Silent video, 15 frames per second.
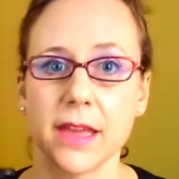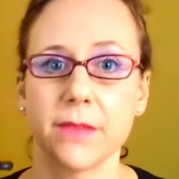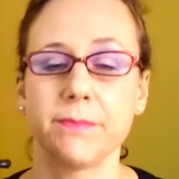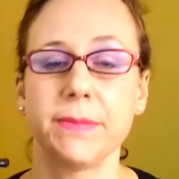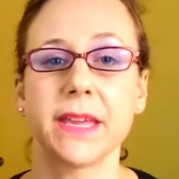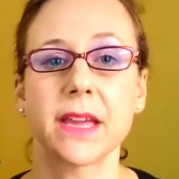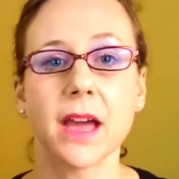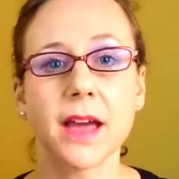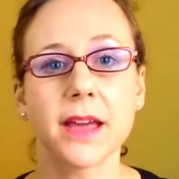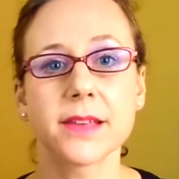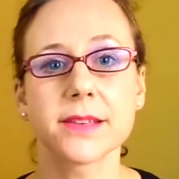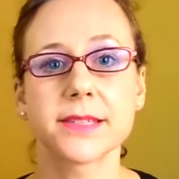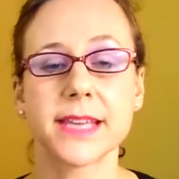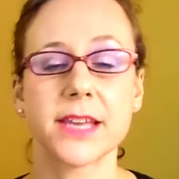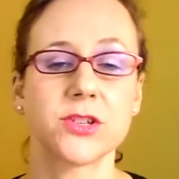
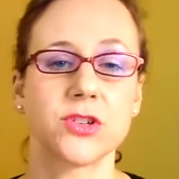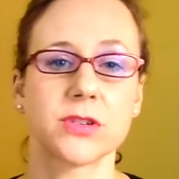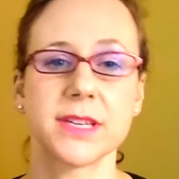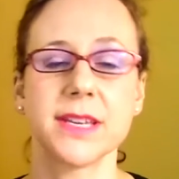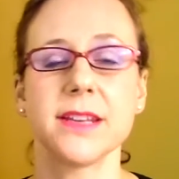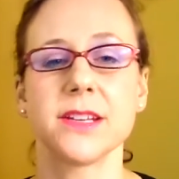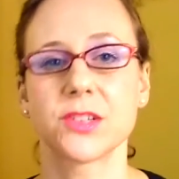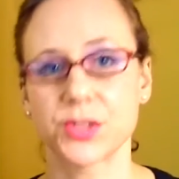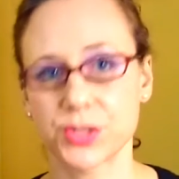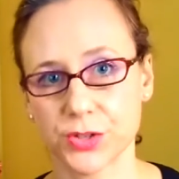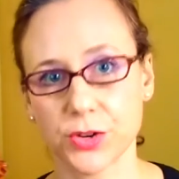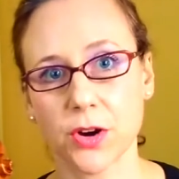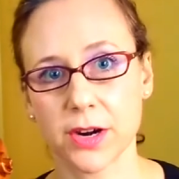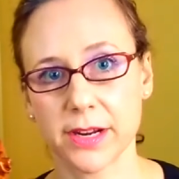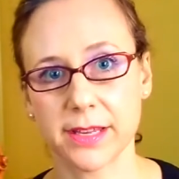because as you're getting
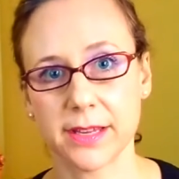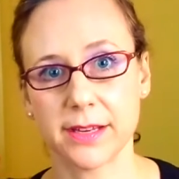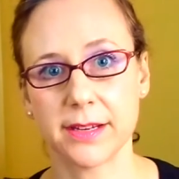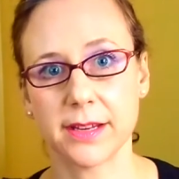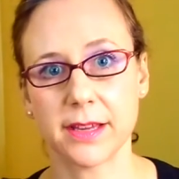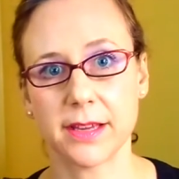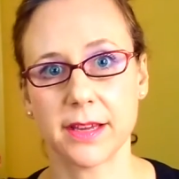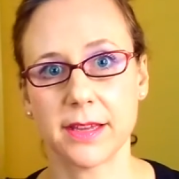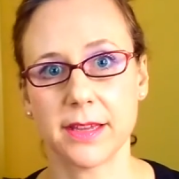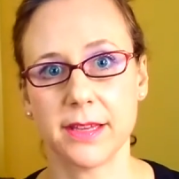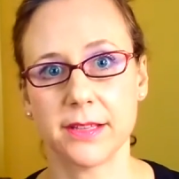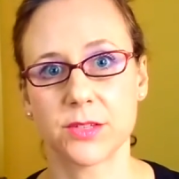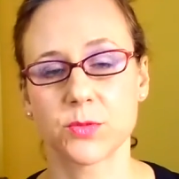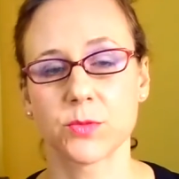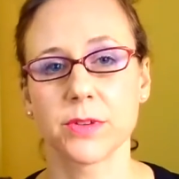started,
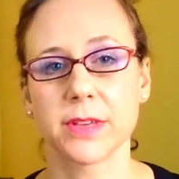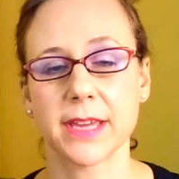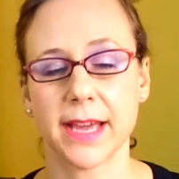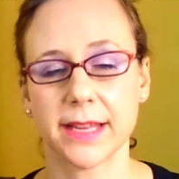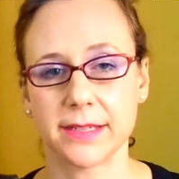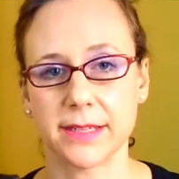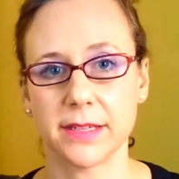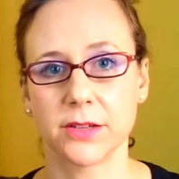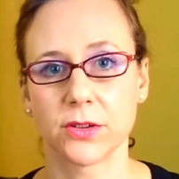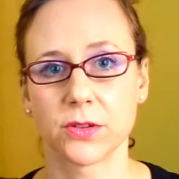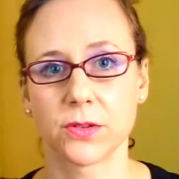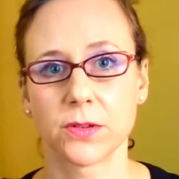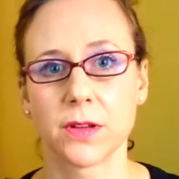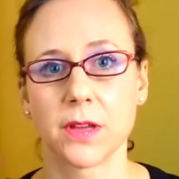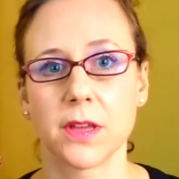it's really
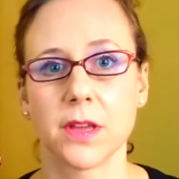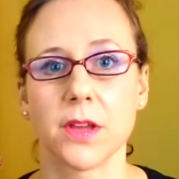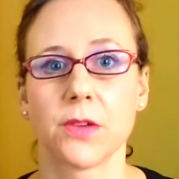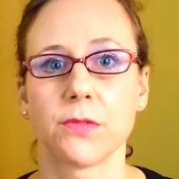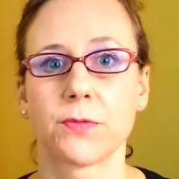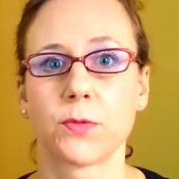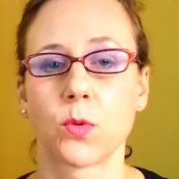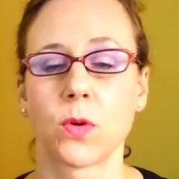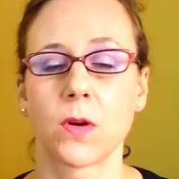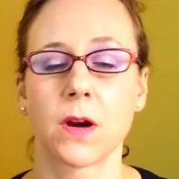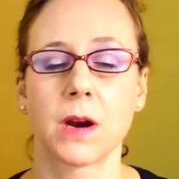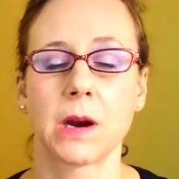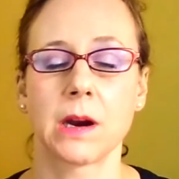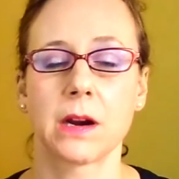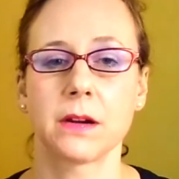ideal
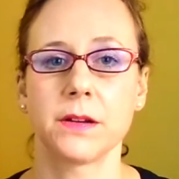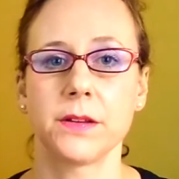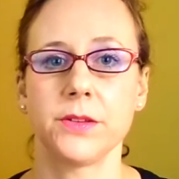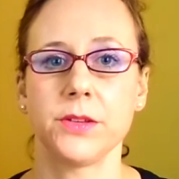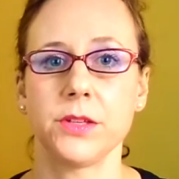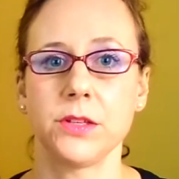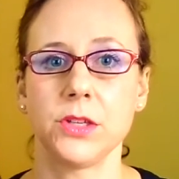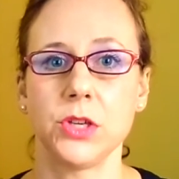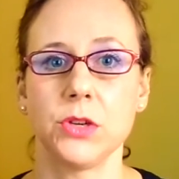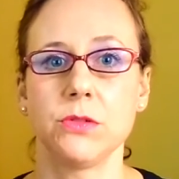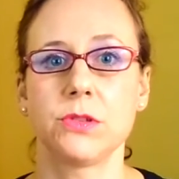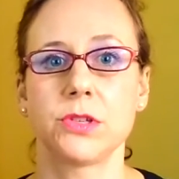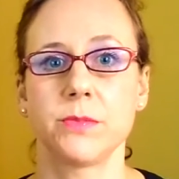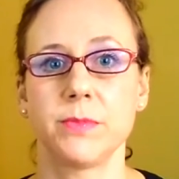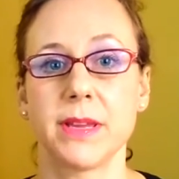for you
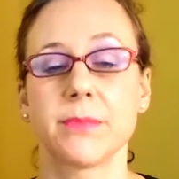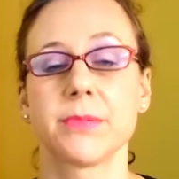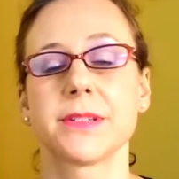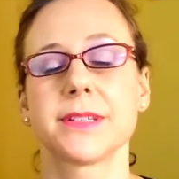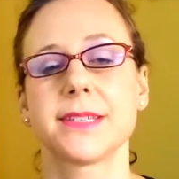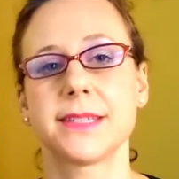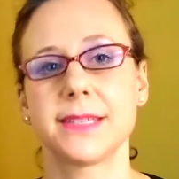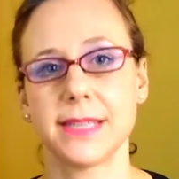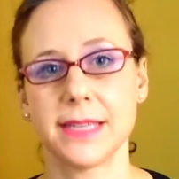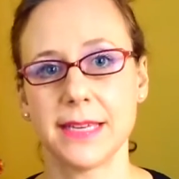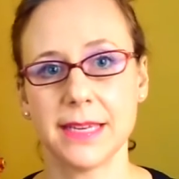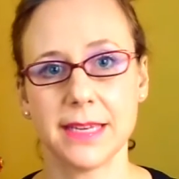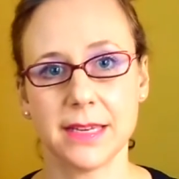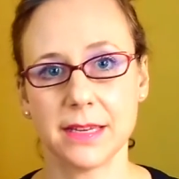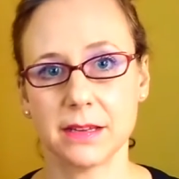to be able to
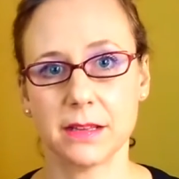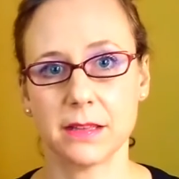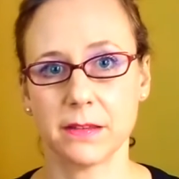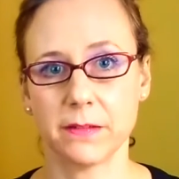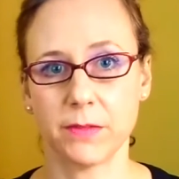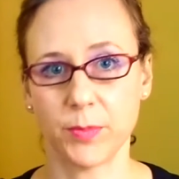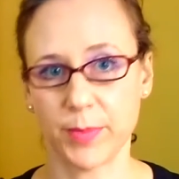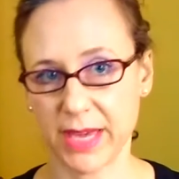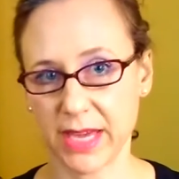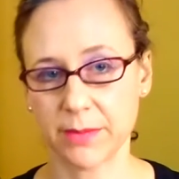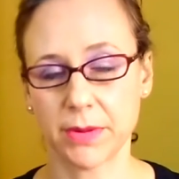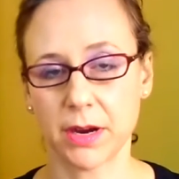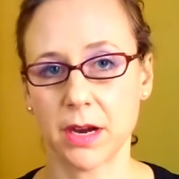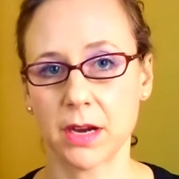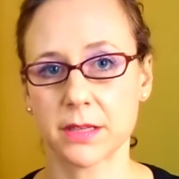see the peg
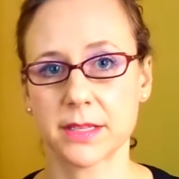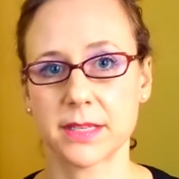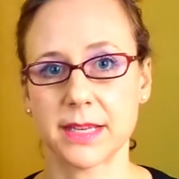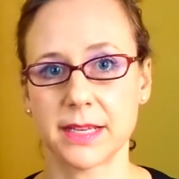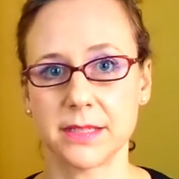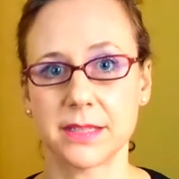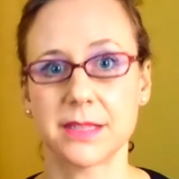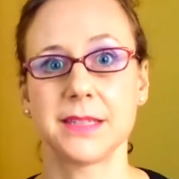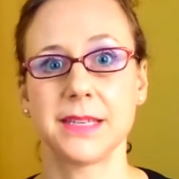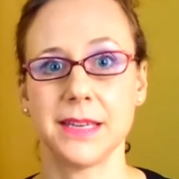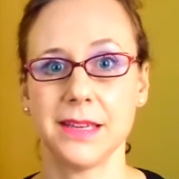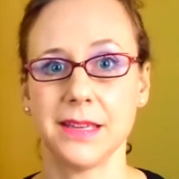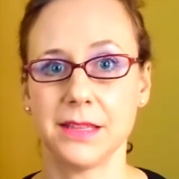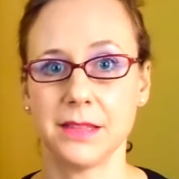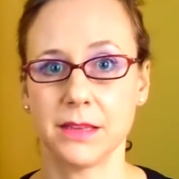box and
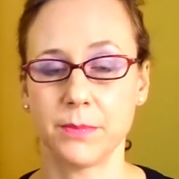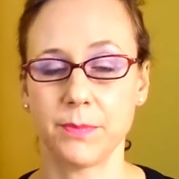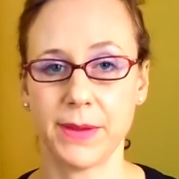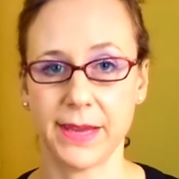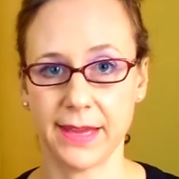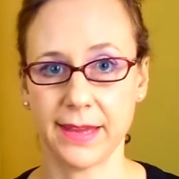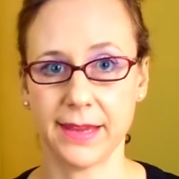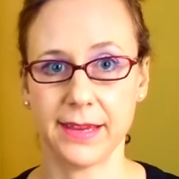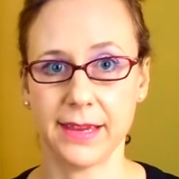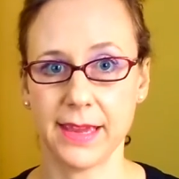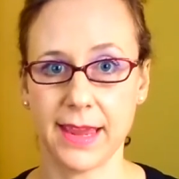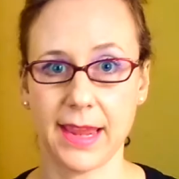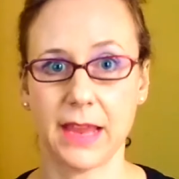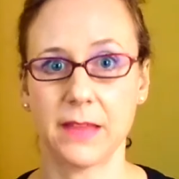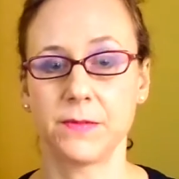see the peg
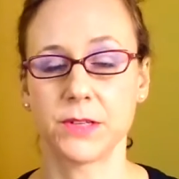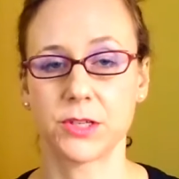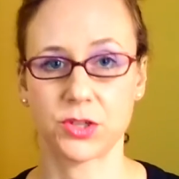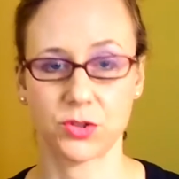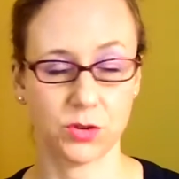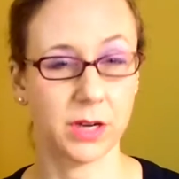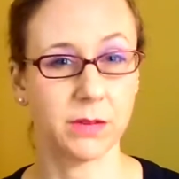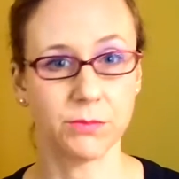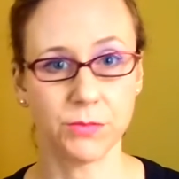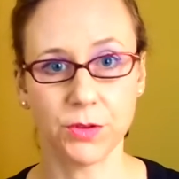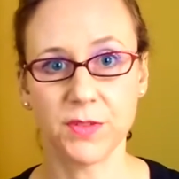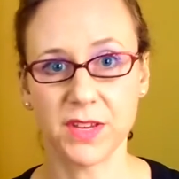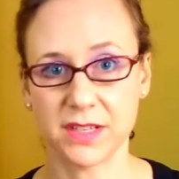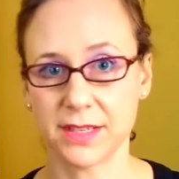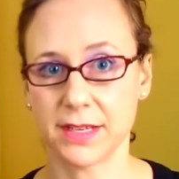and the string
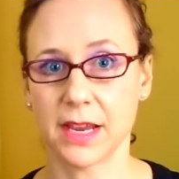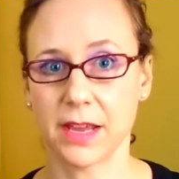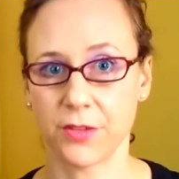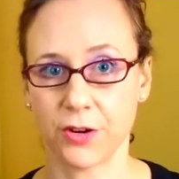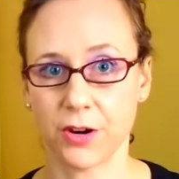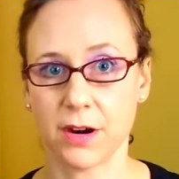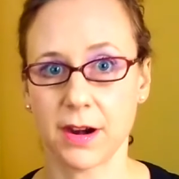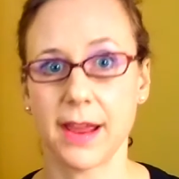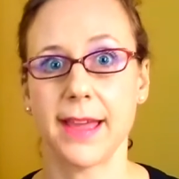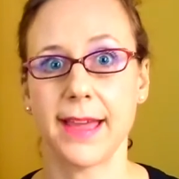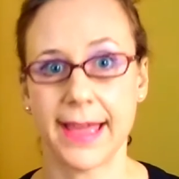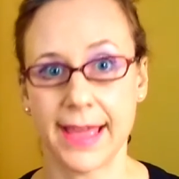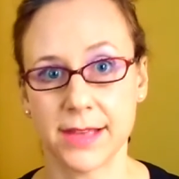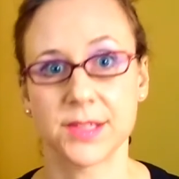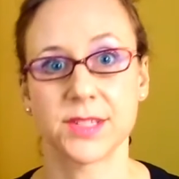moving together
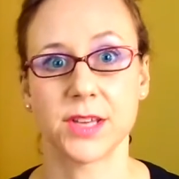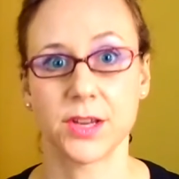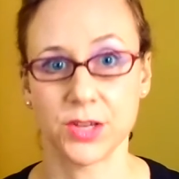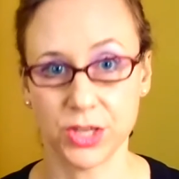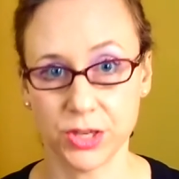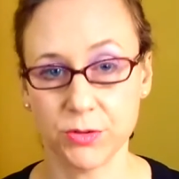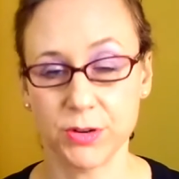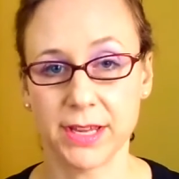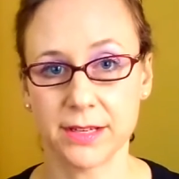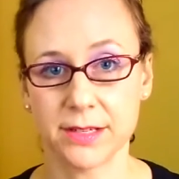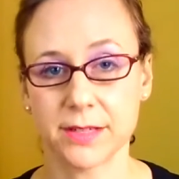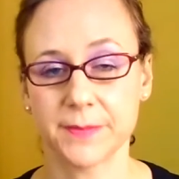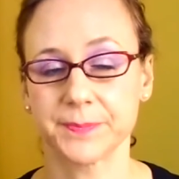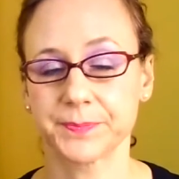as a unit.